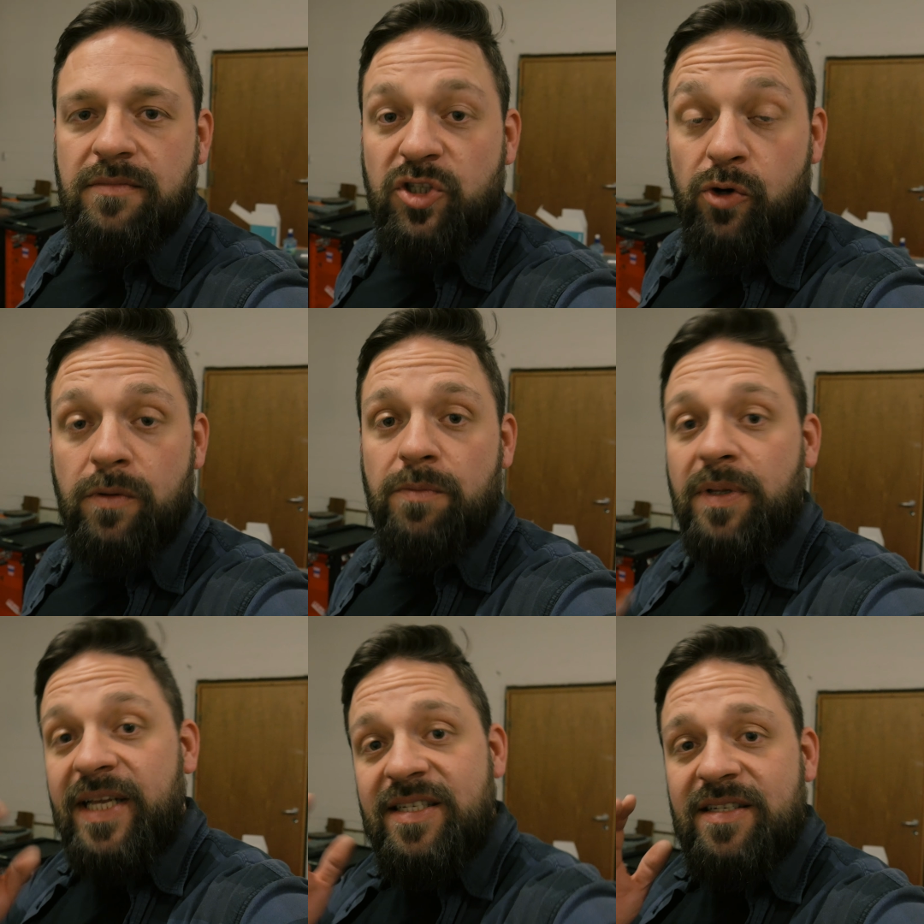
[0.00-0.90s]
So
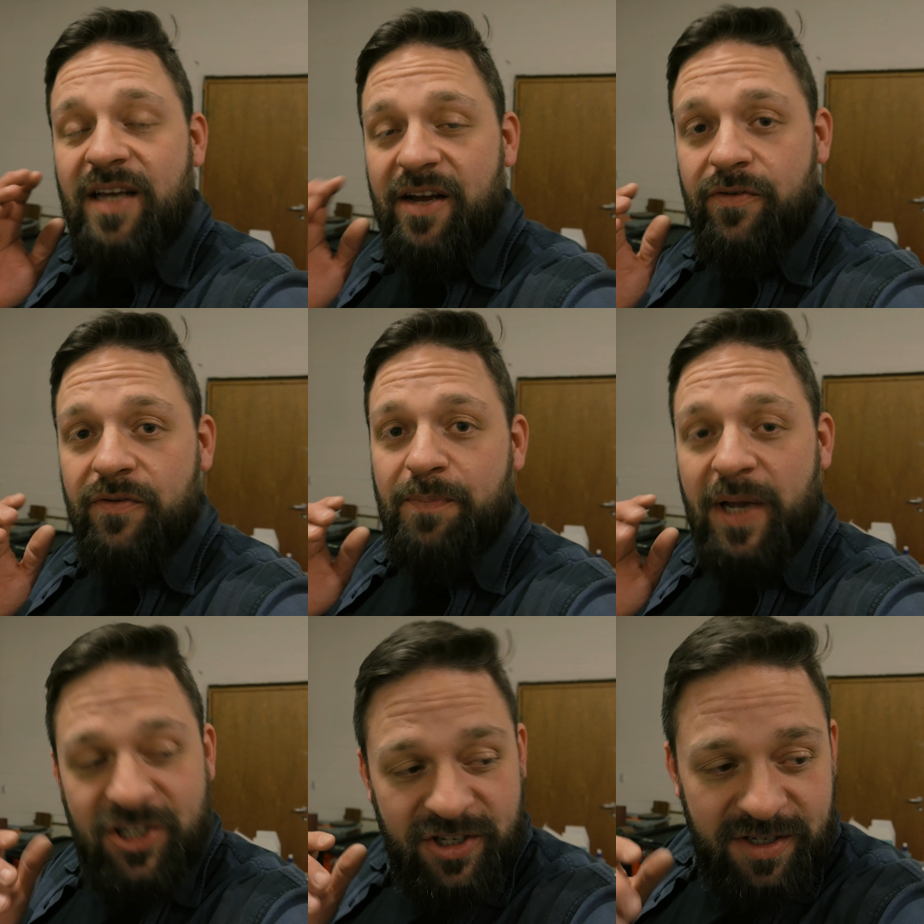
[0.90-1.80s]
please have
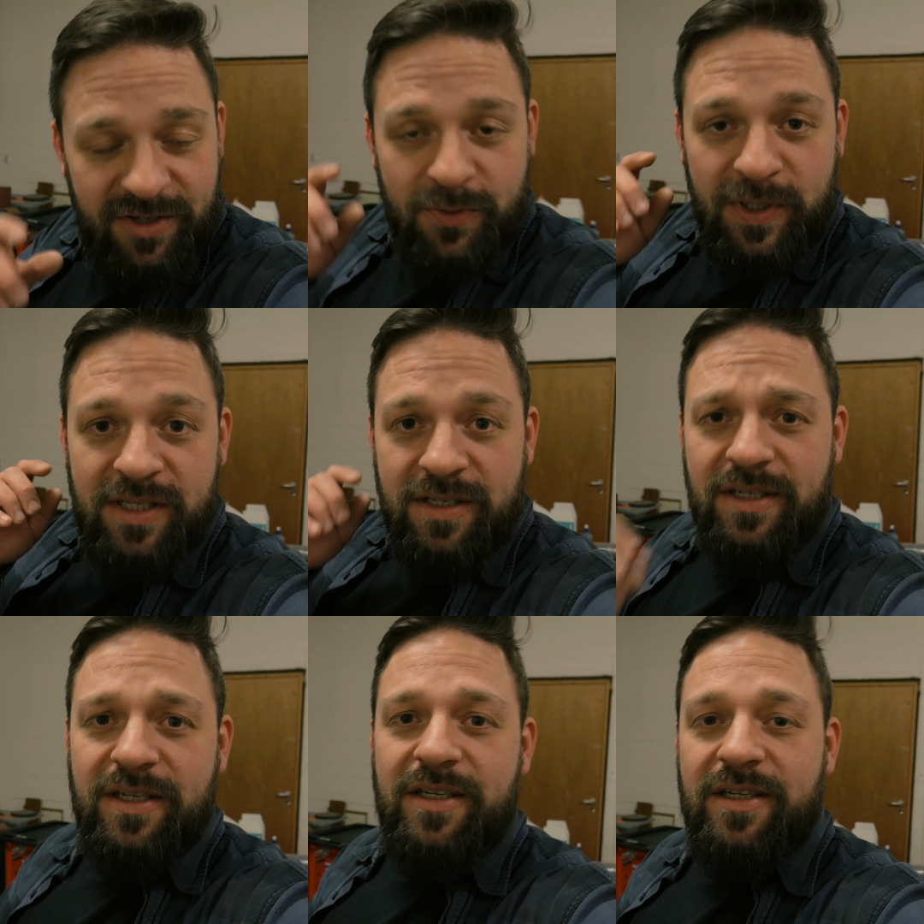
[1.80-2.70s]
patience with
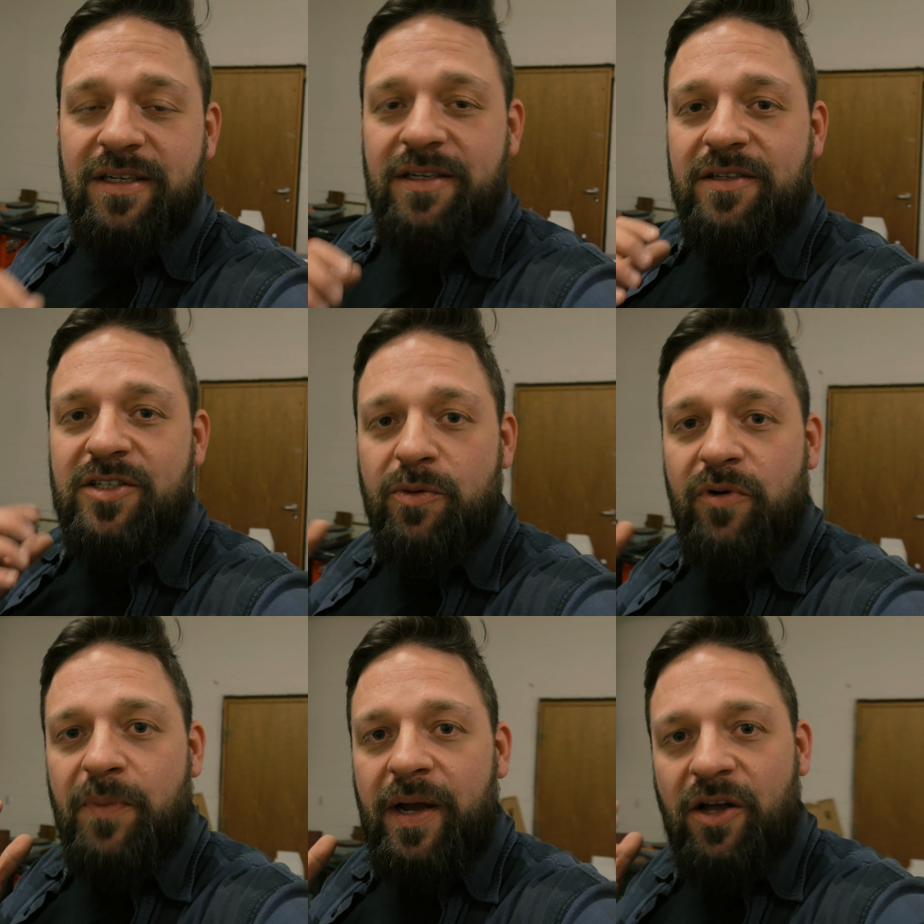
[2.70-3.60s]
uh, some
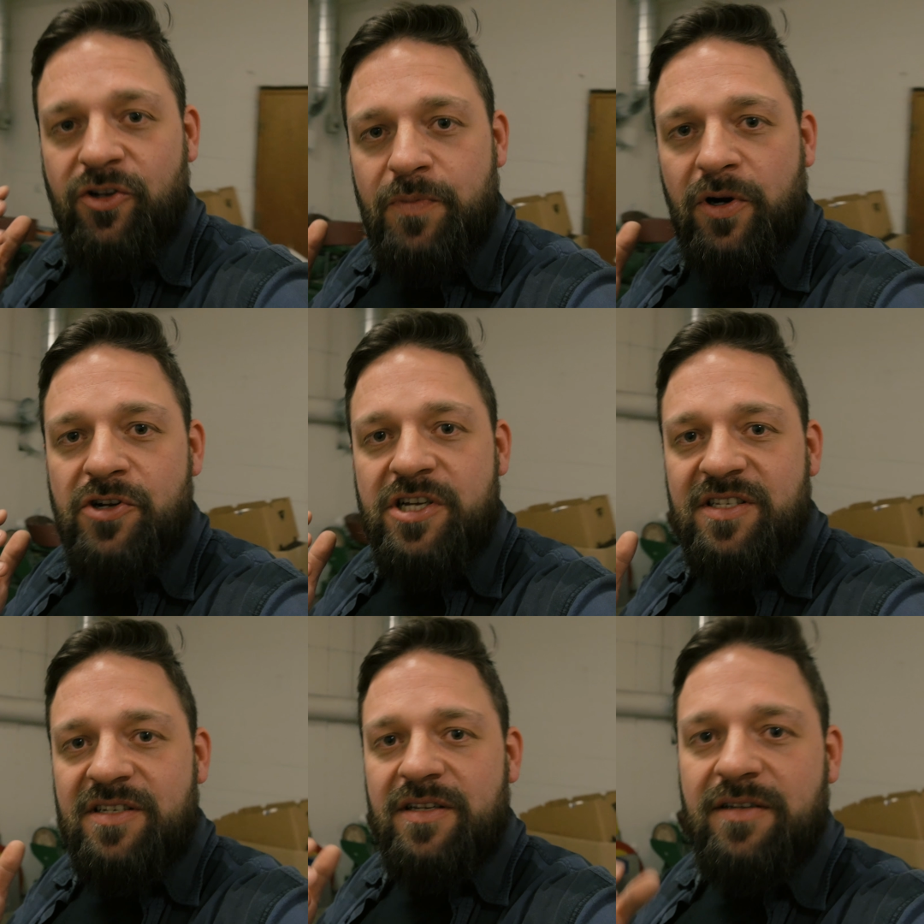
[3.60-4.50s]
of my other
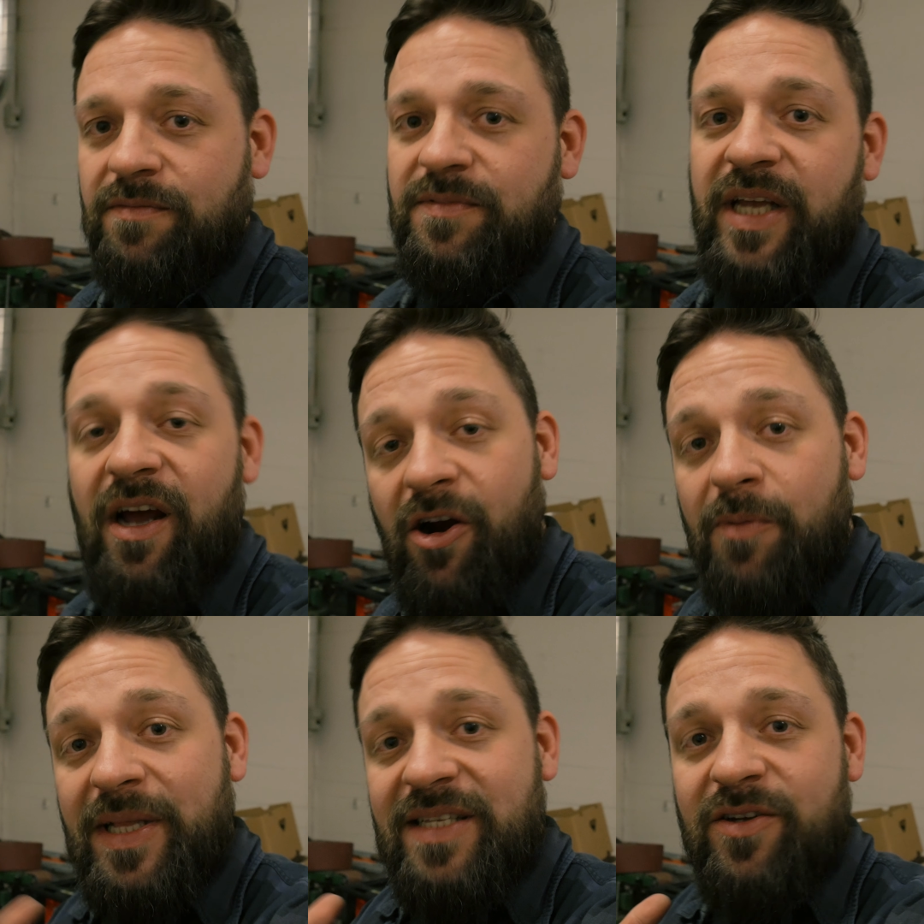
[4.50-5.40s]
projects. They are a
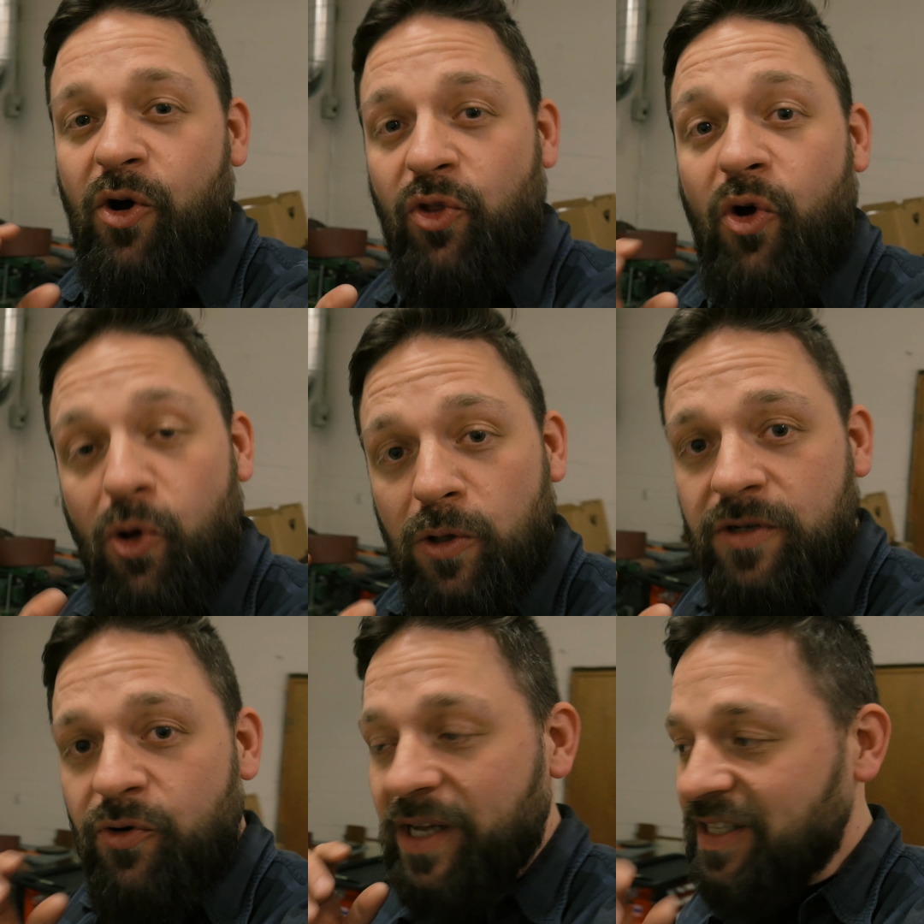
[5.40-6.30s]
bit on hold
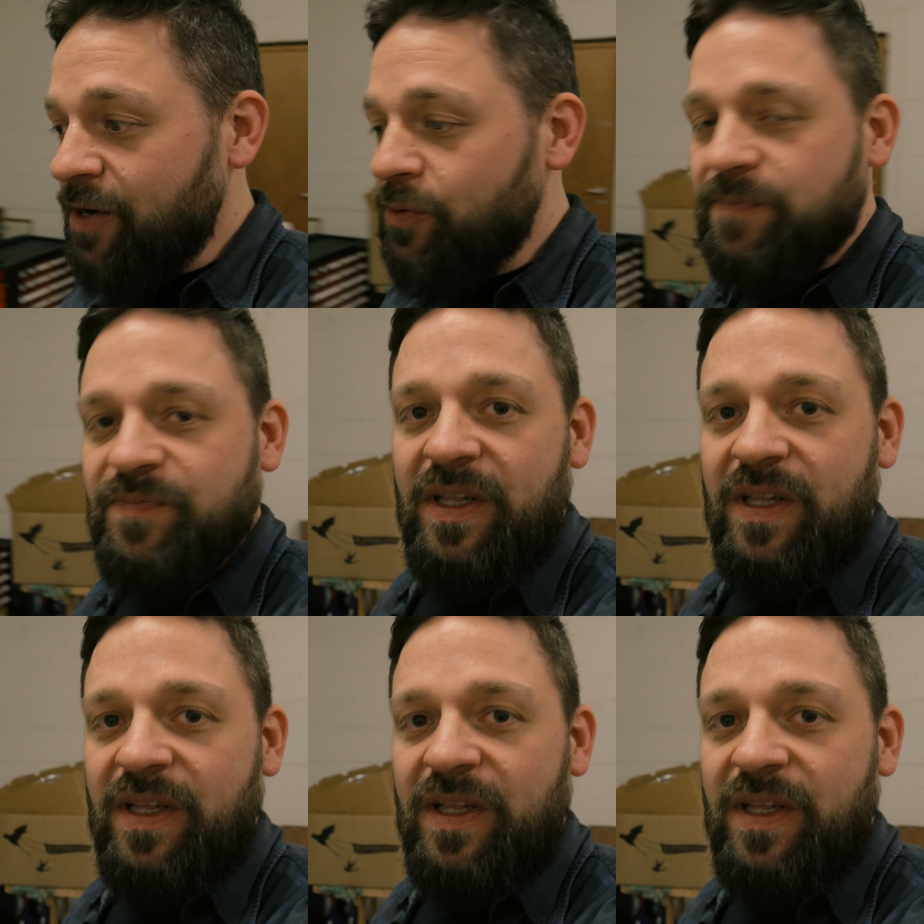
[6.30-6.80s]
right now.